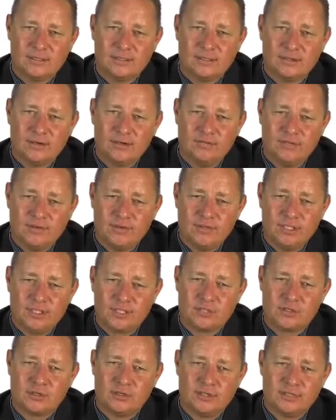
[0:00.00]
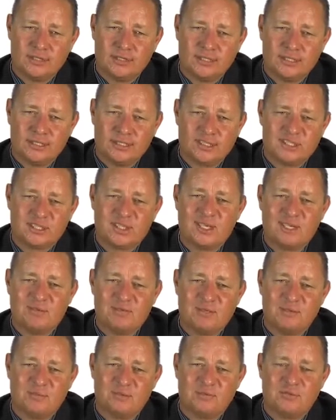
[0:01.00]
are very strong on the
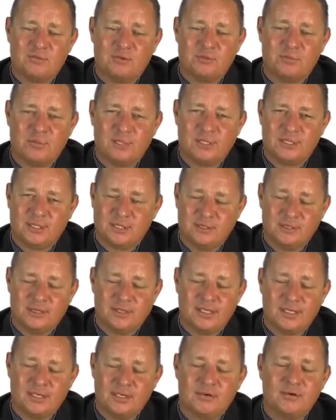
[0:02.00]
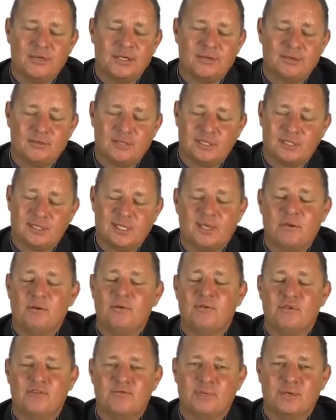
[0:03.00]
assignment performance, and you can agree or disagree
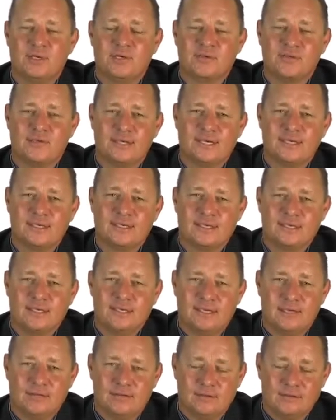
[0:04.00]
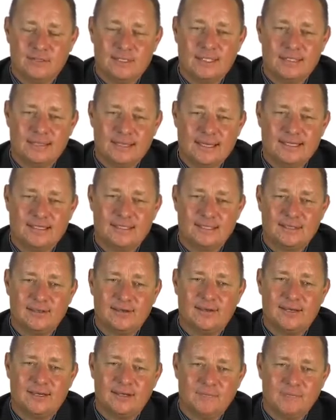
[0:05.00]
with me on that, because it takes
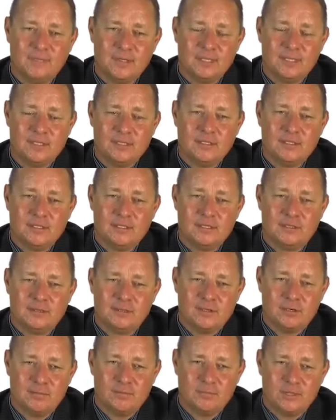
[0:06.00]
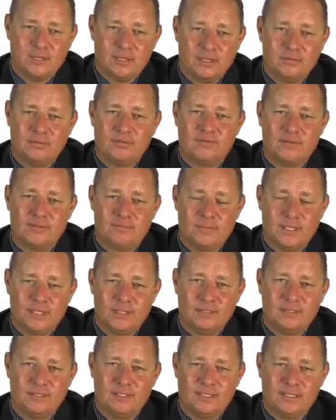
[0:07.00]
time to comply with the
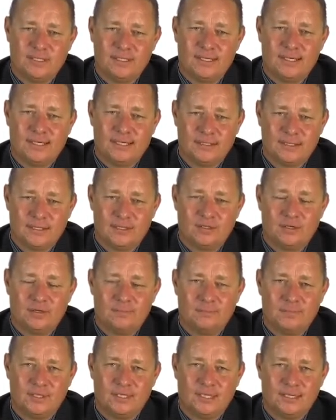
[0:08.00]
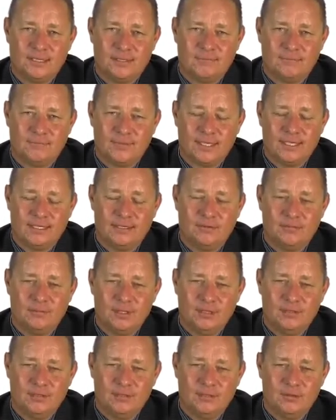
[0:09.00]
middle tier and the top tier, and we
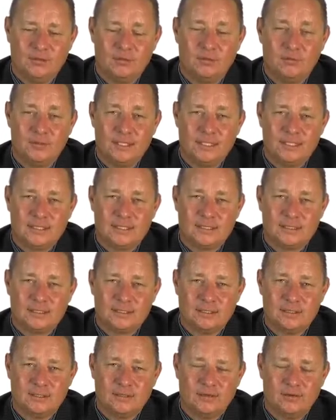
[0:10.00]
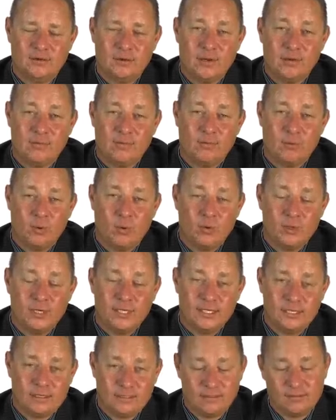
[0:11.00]
are not always
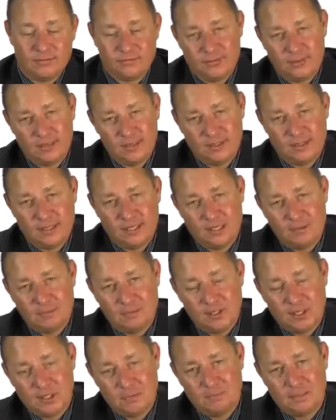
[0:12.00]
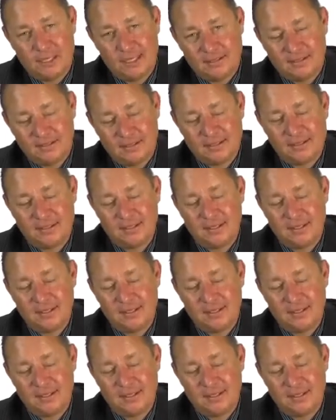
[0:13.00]
rewarded for the time we spent